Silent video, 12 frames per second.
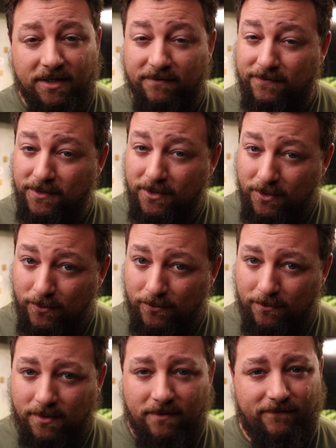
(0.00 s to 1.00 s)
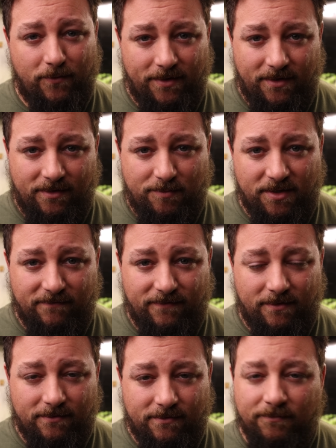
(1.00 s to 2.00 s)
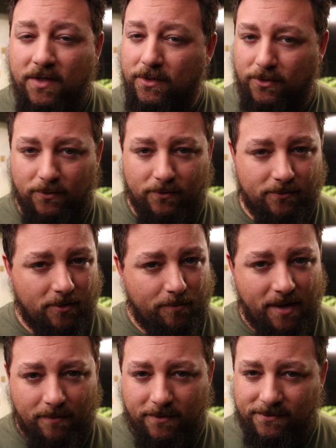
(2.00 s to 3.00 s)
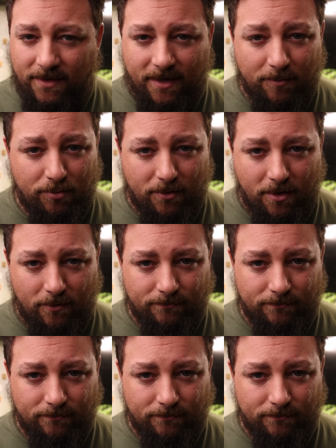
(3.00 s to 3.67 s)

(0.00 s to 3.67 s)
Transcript: But if you avoid these pitfalls, you'll grow peppers like a pro.